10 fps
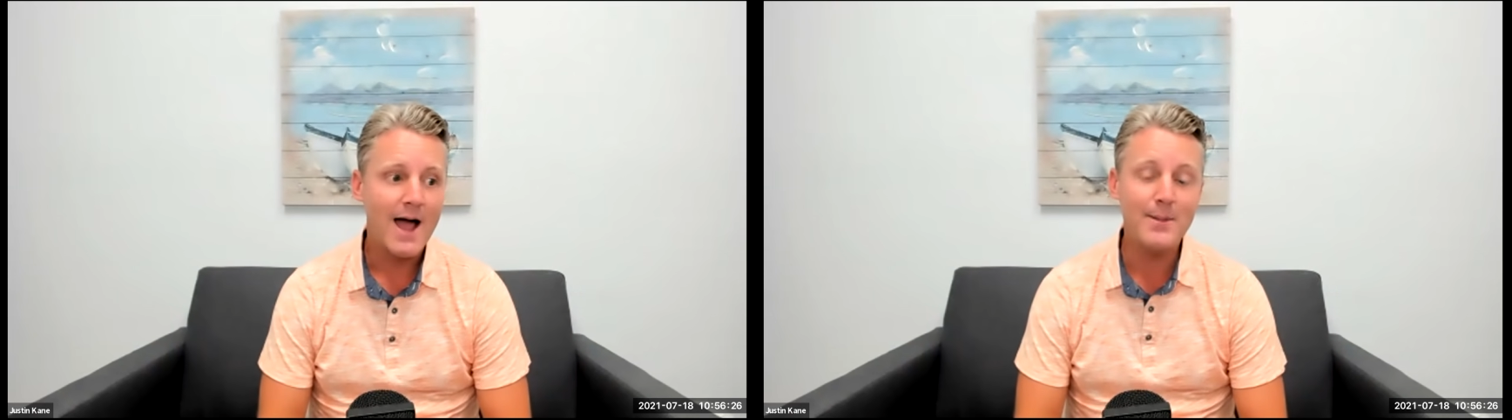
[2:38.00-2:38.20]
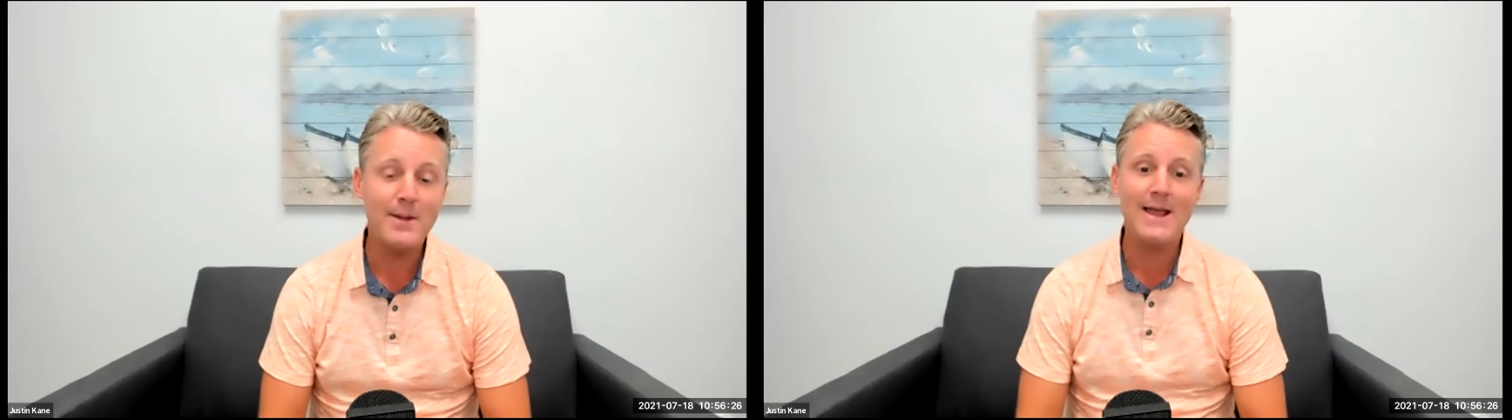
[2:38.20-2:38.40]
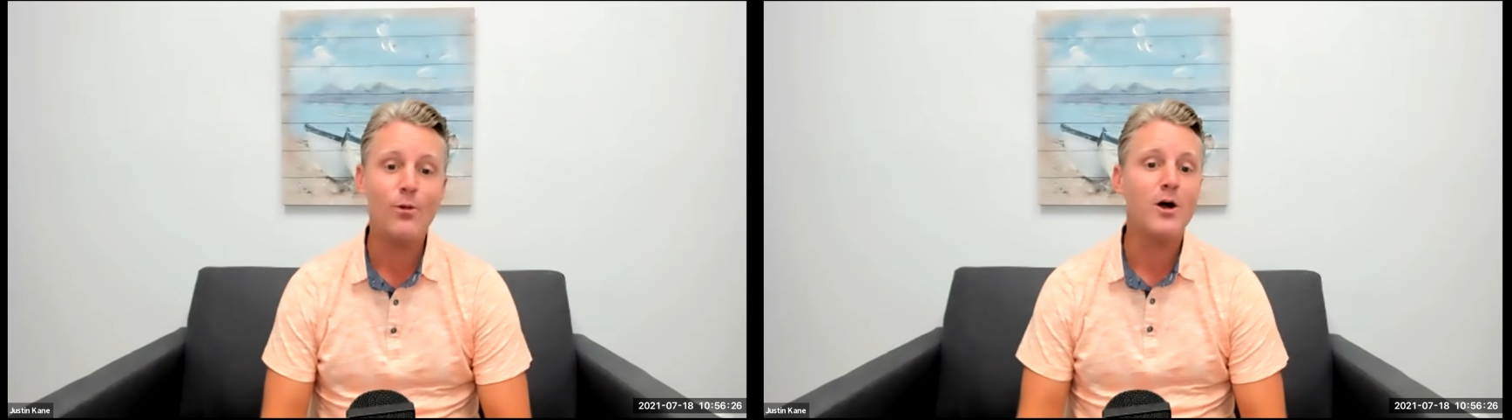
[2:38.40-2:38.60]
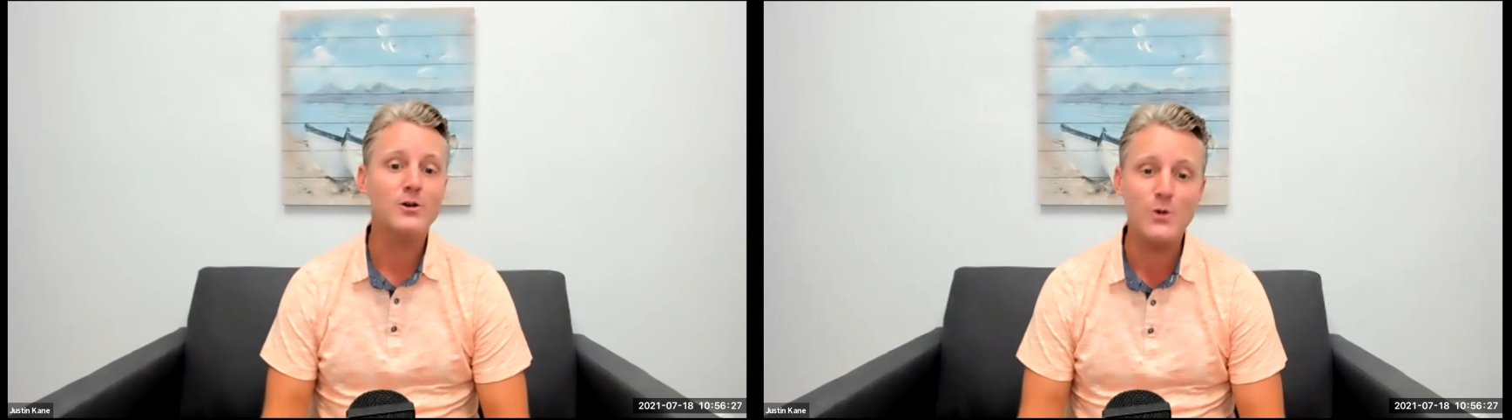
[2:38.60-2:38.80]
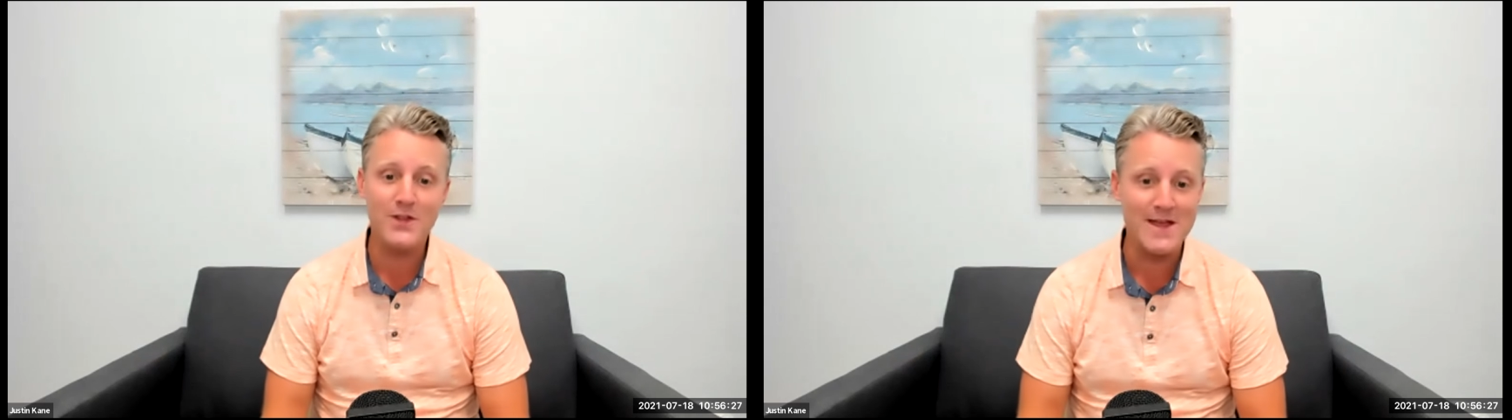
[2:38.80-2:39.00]
I mean, they
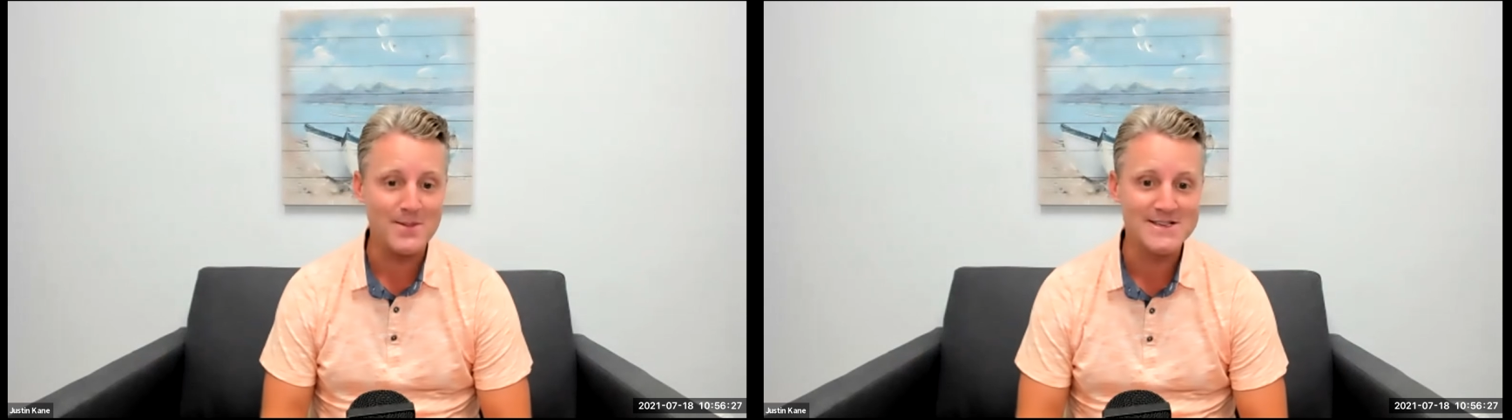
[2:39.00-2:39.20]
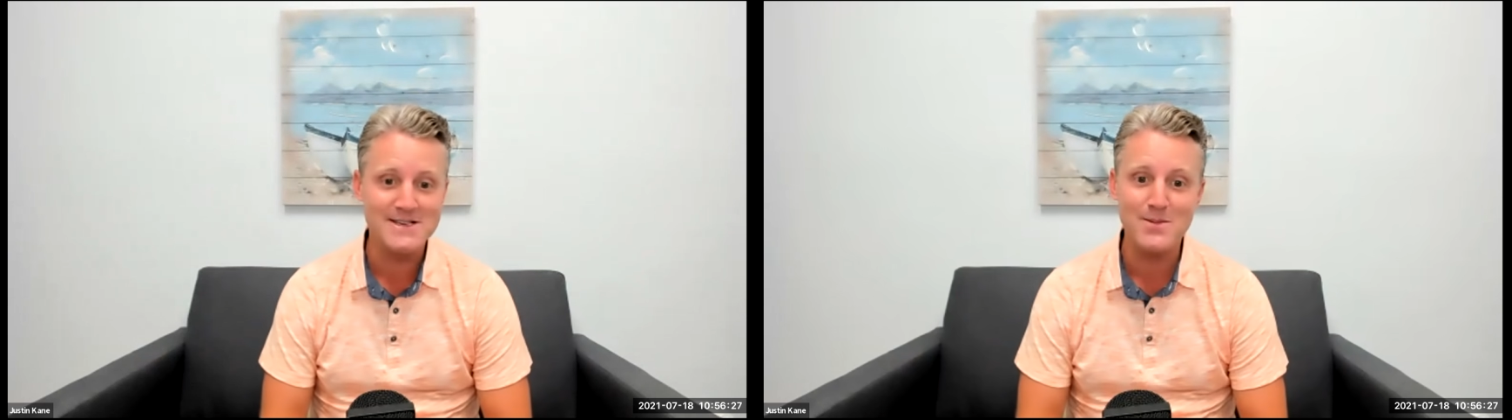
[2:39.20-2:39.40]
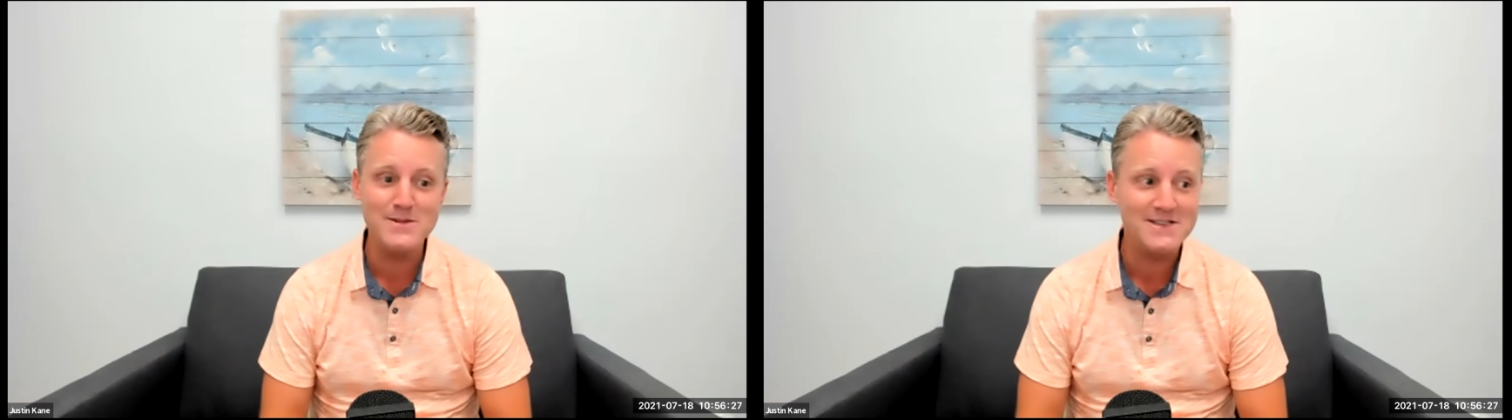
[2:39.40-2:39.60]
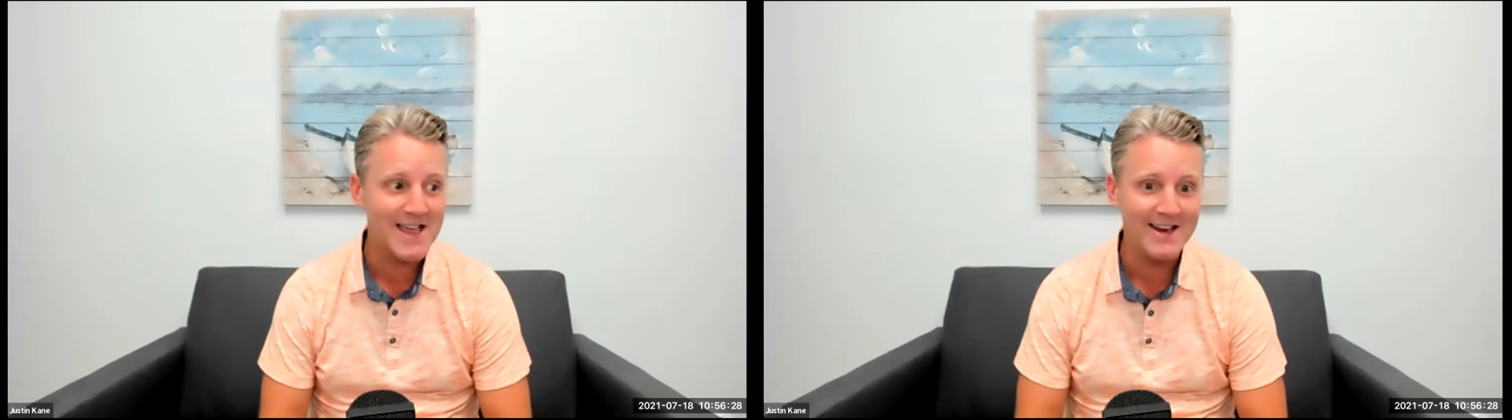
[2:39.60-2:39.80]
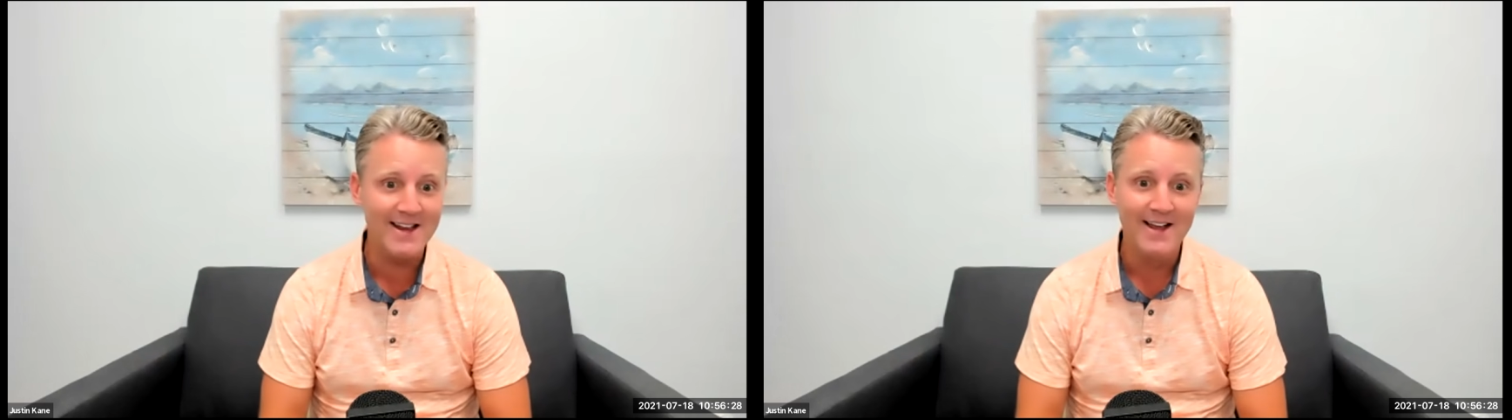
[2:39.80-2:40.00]
walked with him, and some
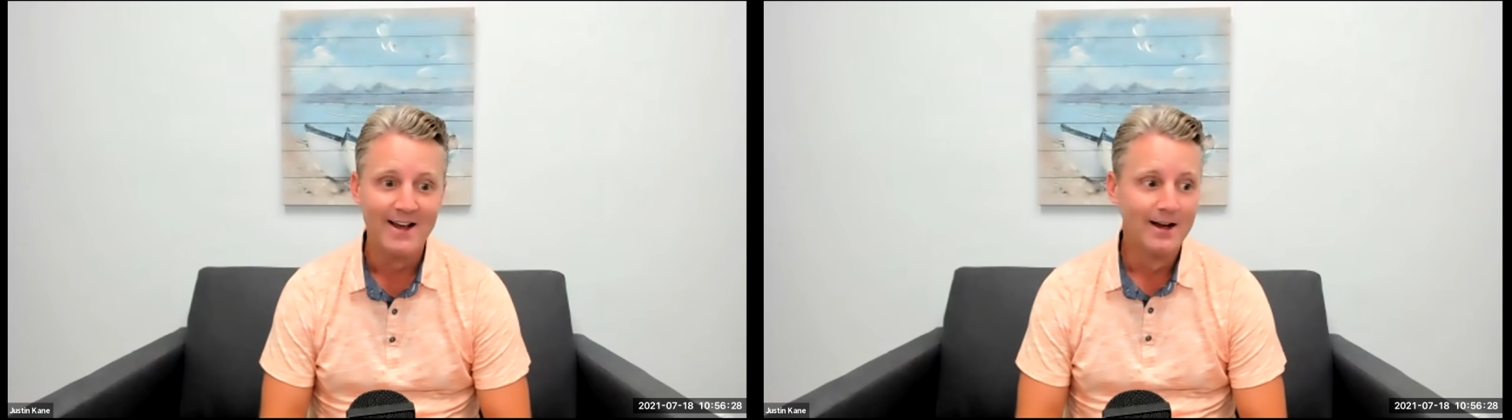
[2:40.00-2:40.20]
said,